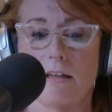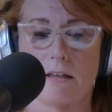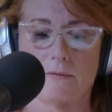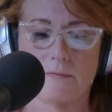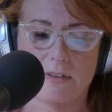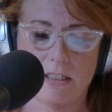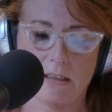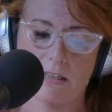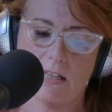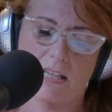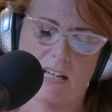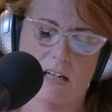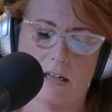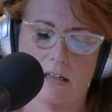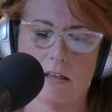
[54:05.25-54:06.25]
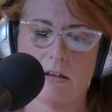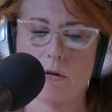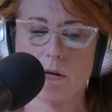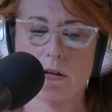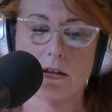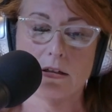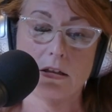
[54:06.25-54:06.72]
thing, and then they got
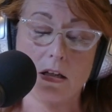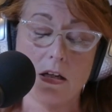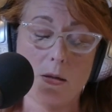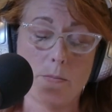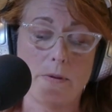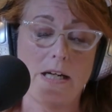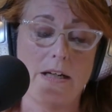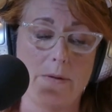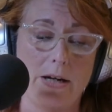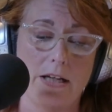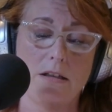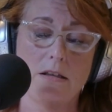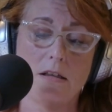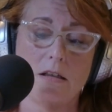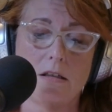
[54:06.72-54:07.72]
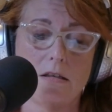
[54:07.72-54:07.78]
annoying. But anyway,